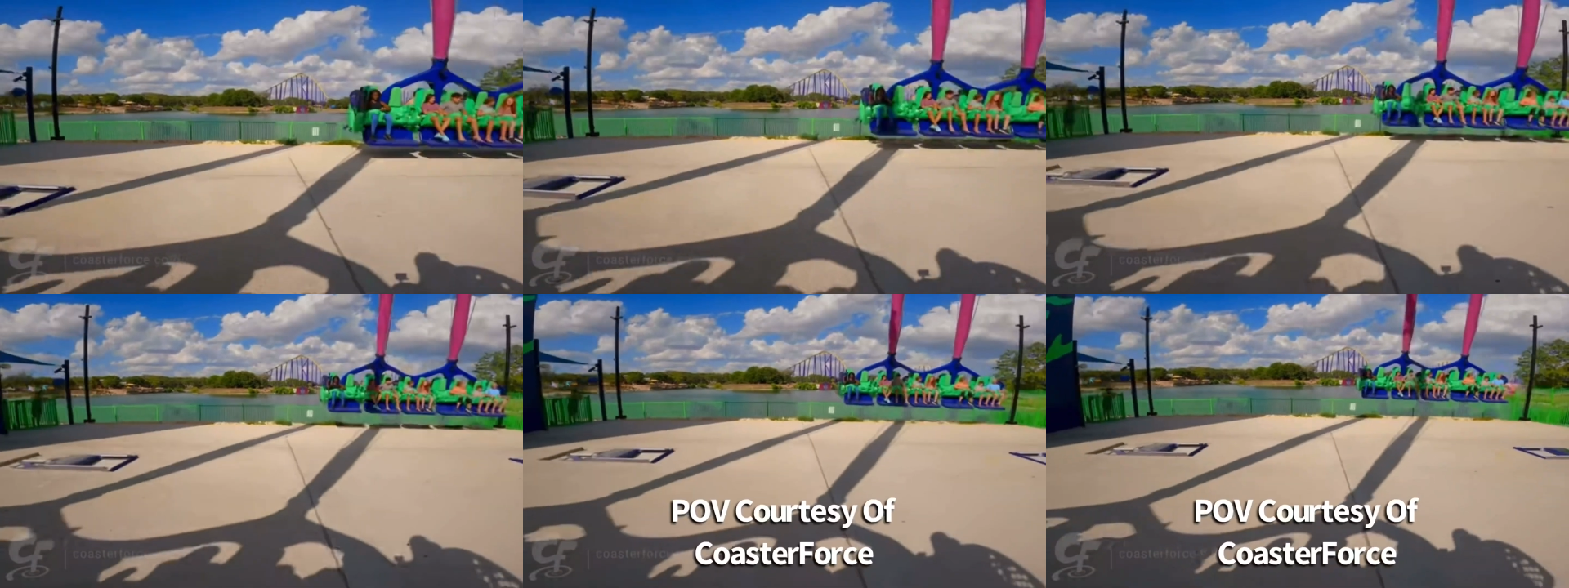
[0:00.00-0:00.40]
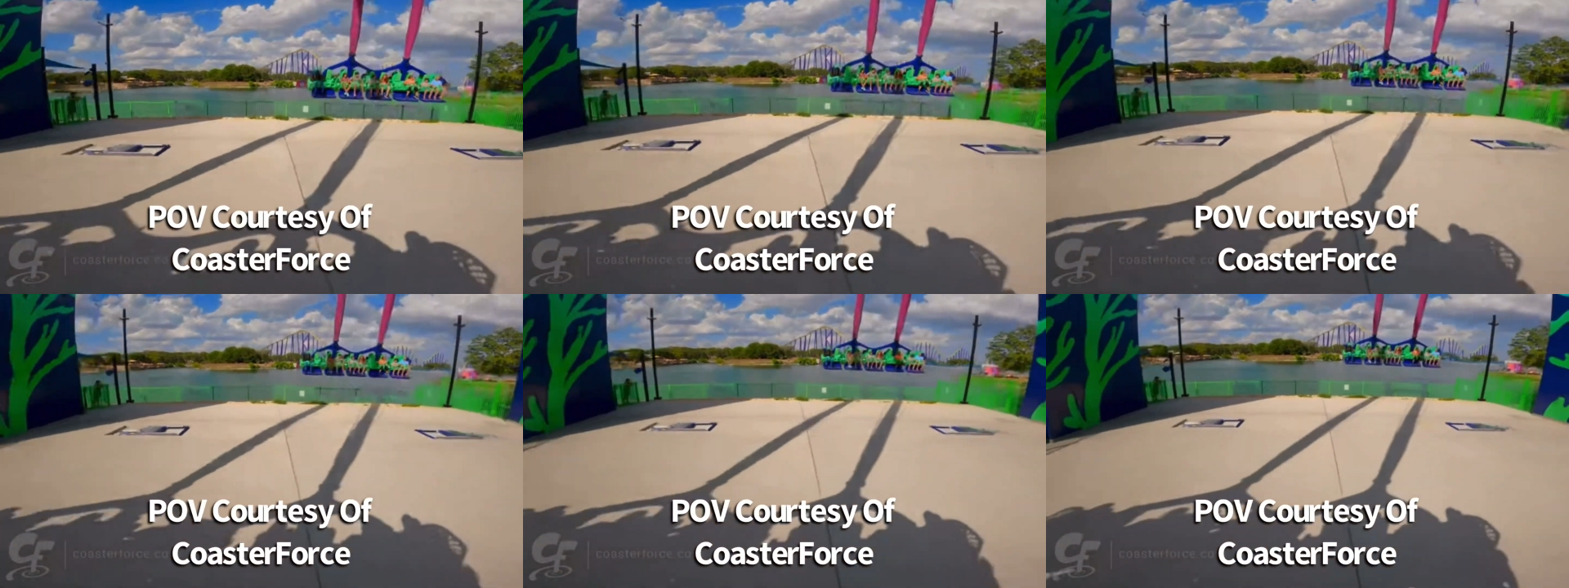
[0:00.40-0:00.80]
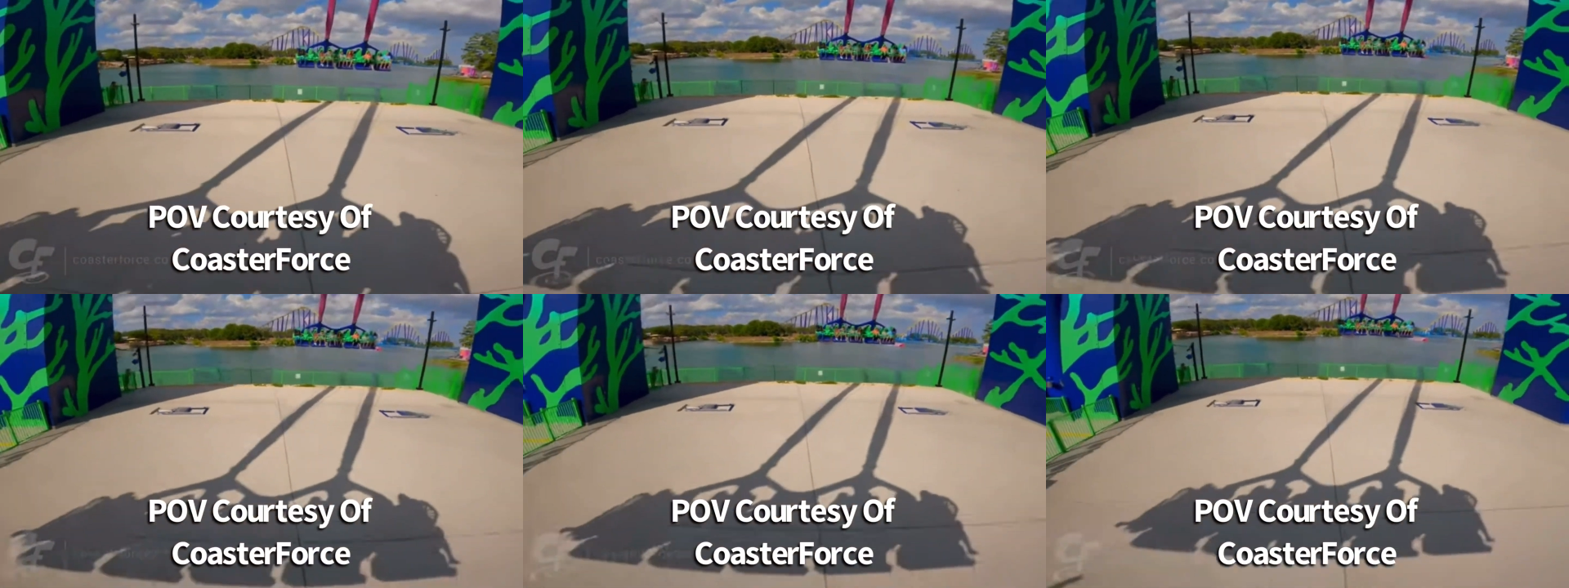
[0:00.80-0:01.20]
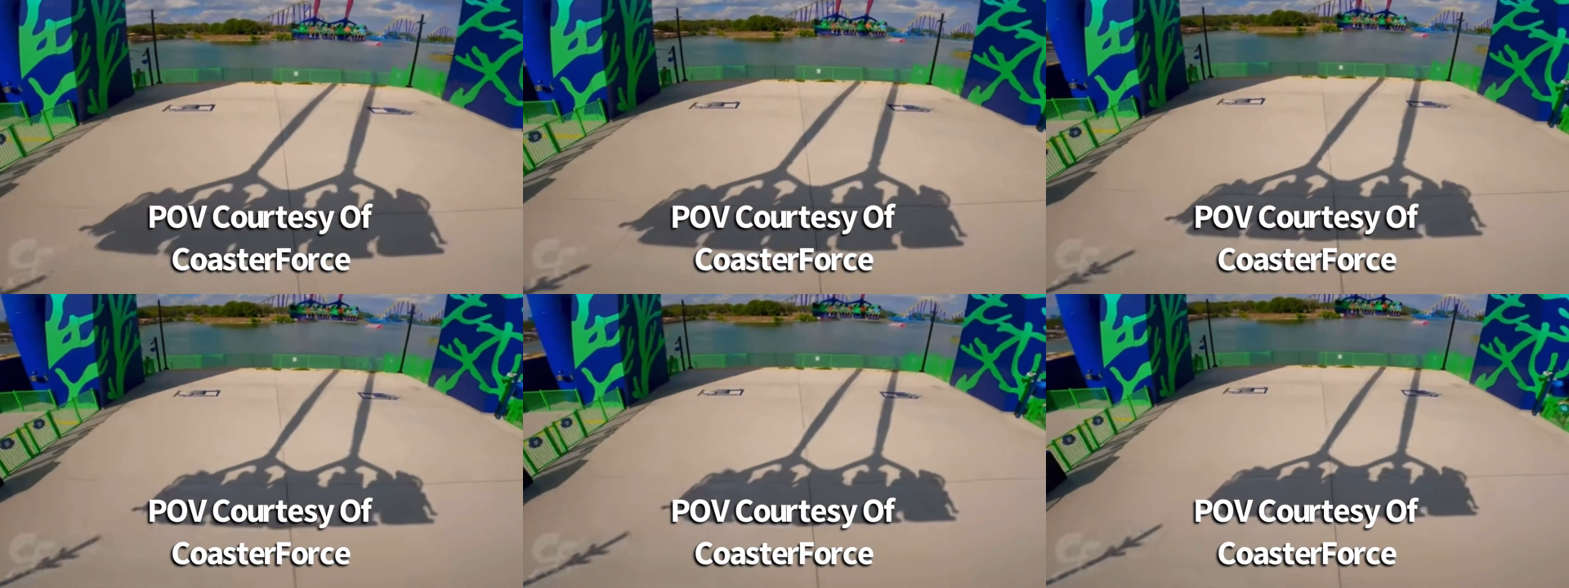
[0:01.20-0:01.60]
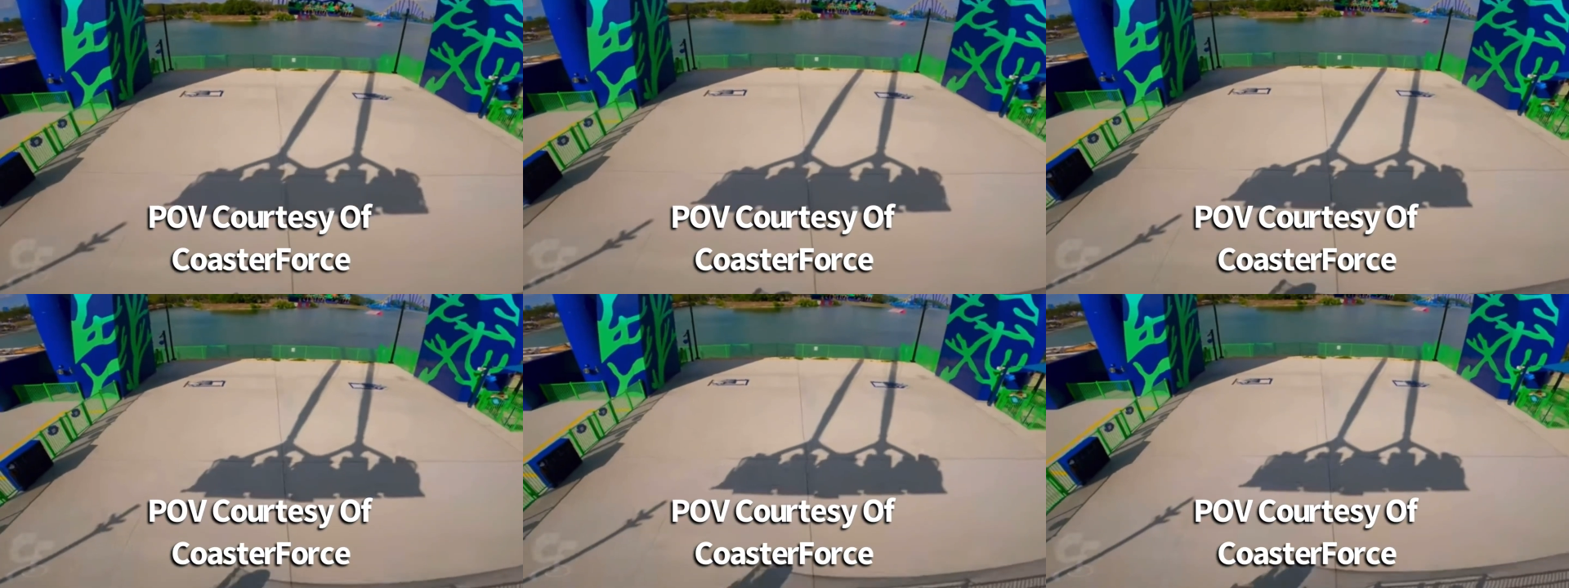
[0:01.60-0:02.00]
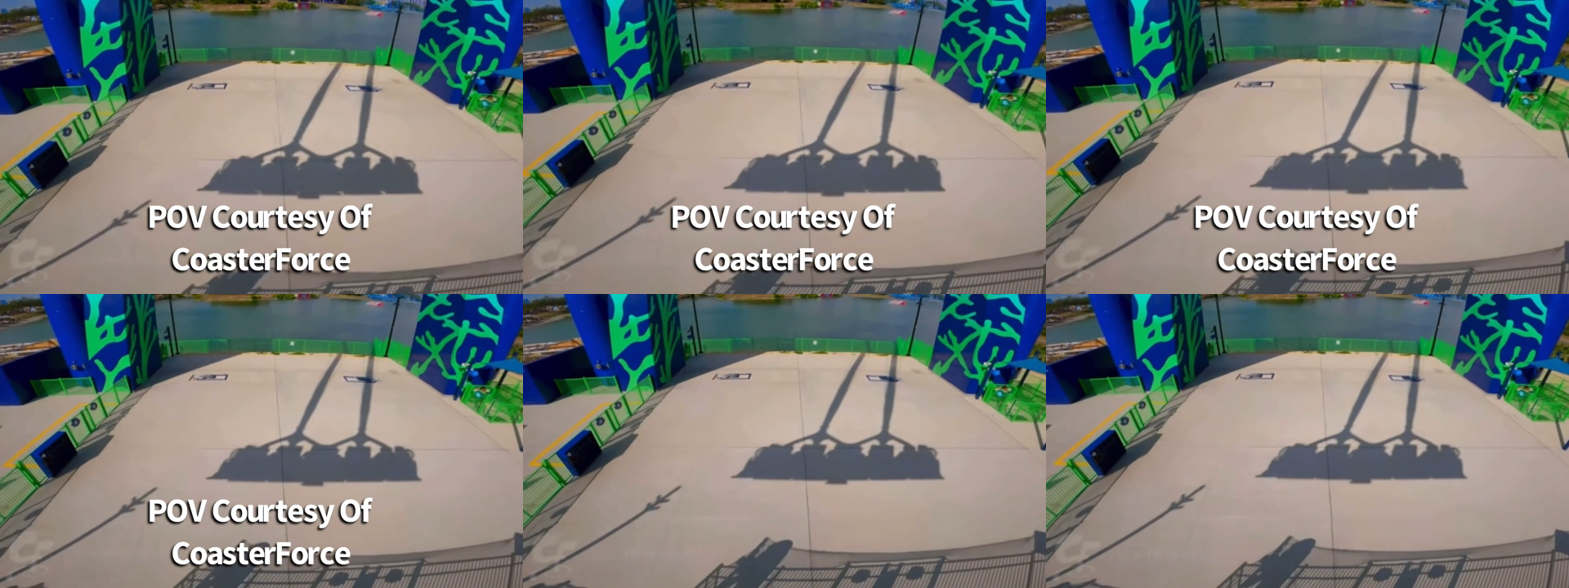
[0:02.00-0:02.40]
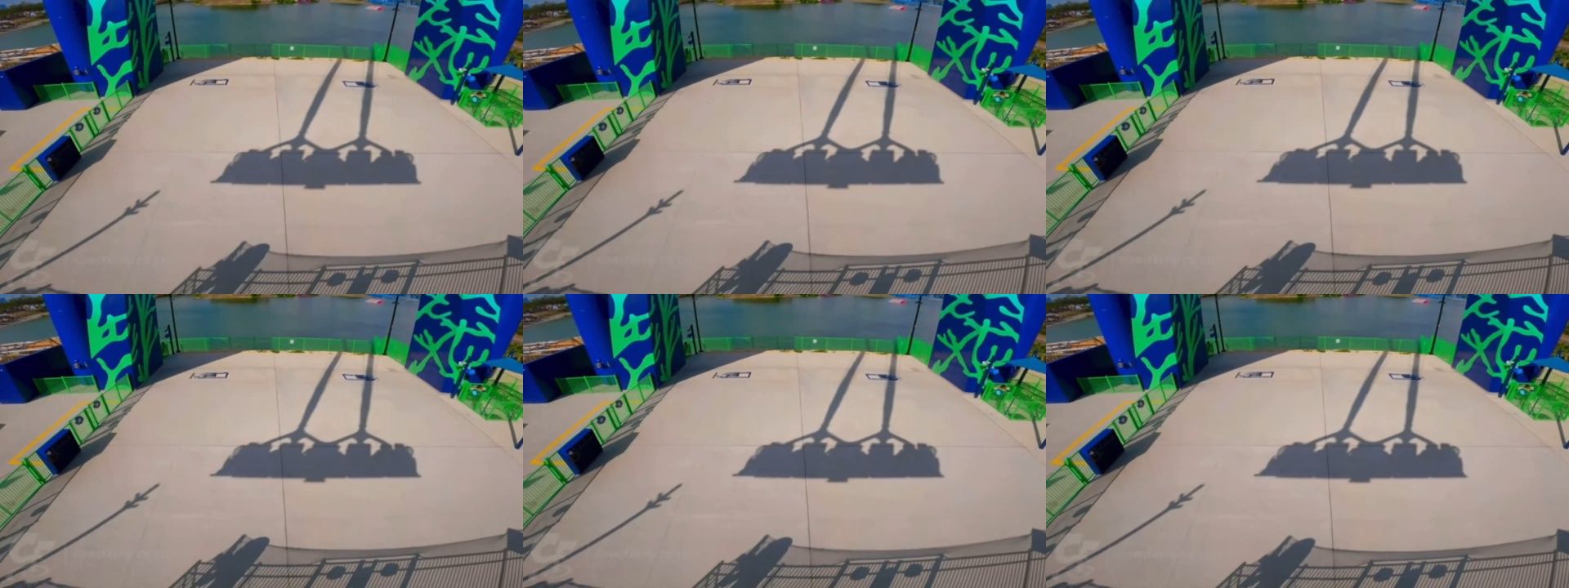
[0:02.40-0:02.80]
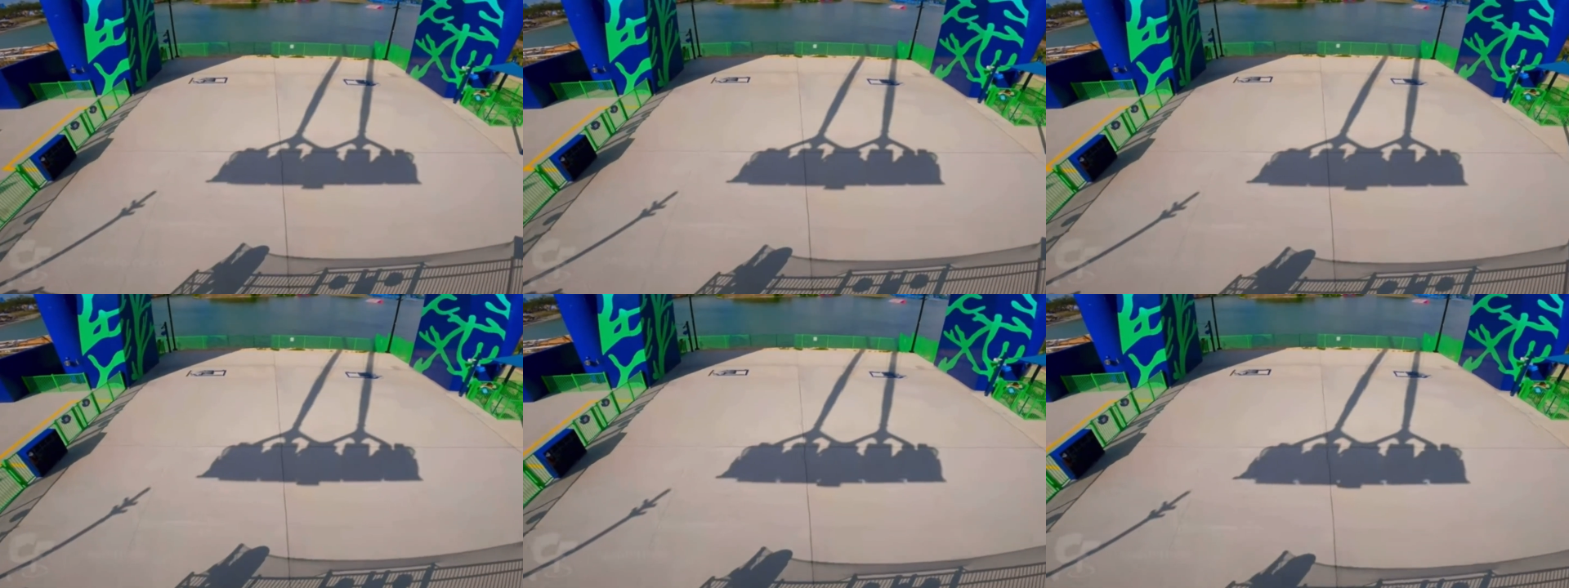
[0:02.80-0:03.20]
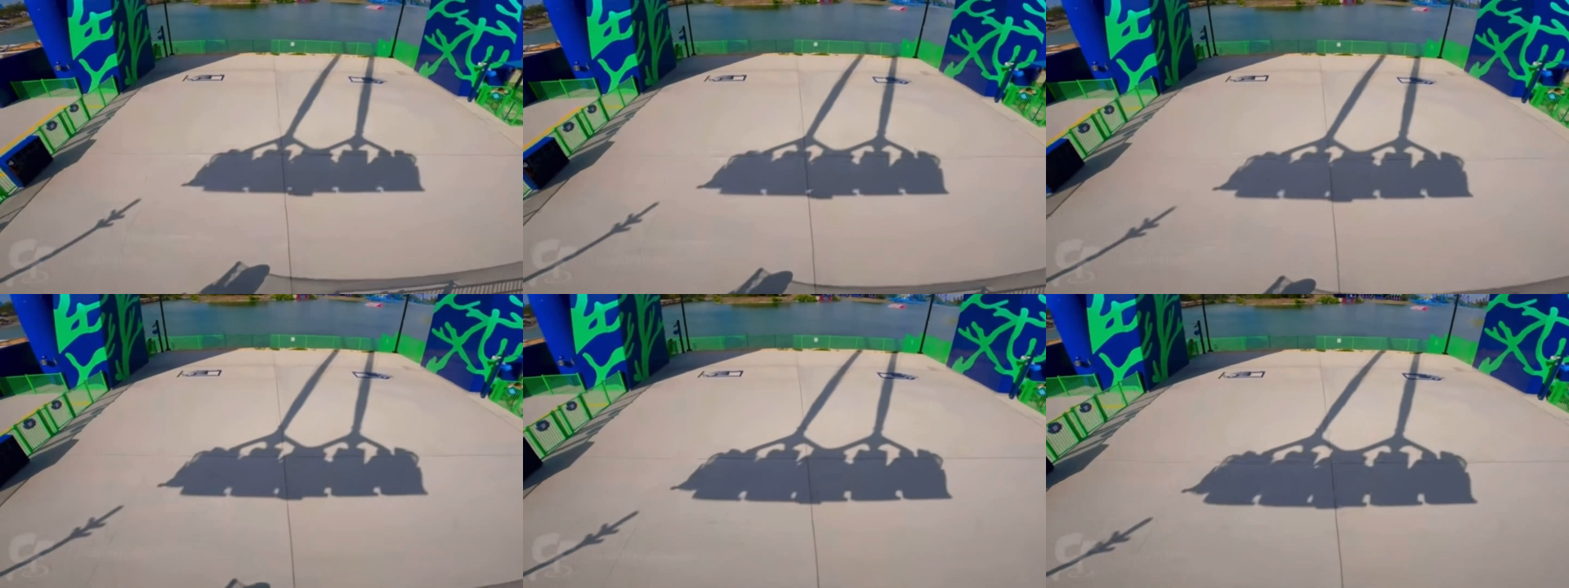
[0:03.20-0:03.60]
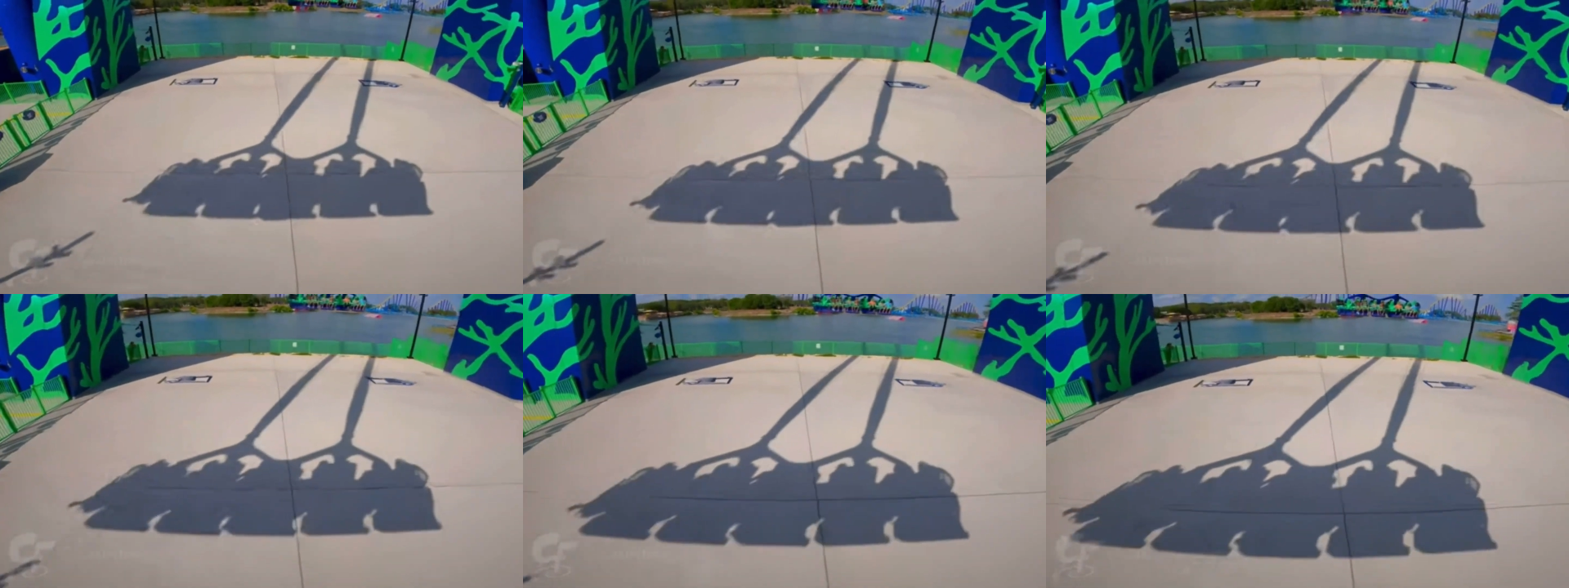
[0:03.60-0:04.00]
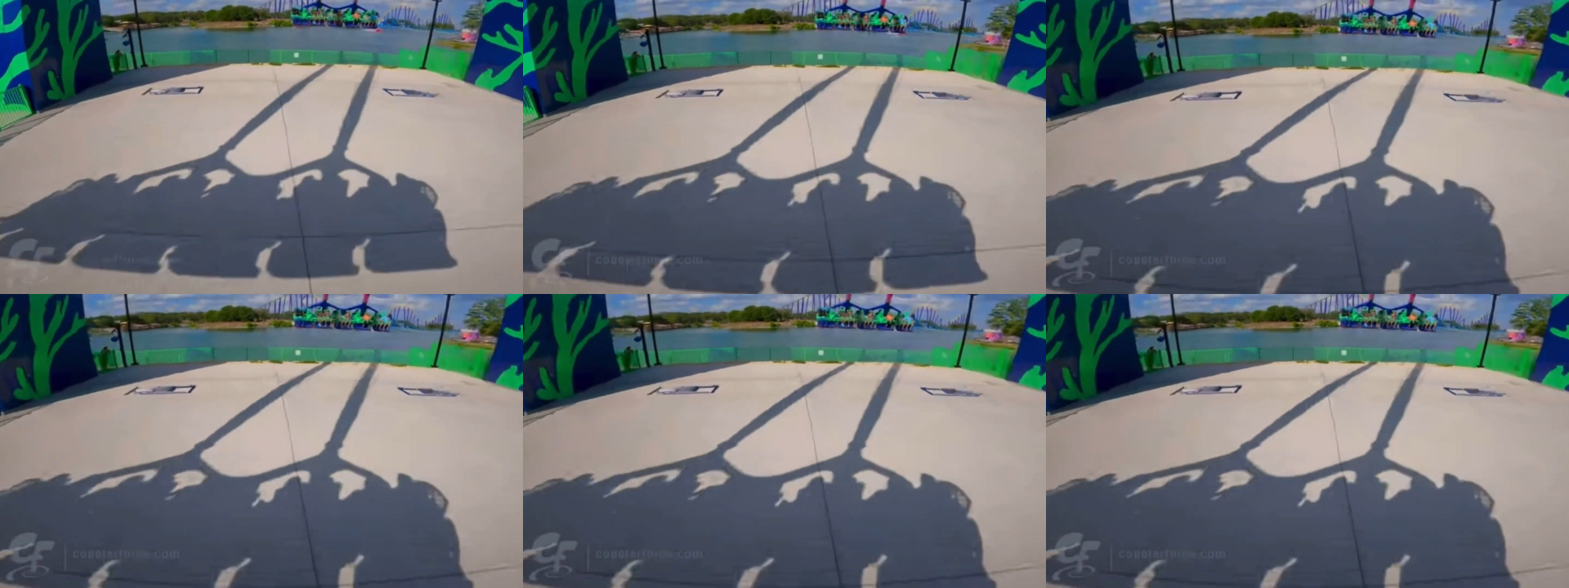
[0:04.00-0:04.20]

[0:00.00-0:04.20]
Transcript: [unreadable: no face in view]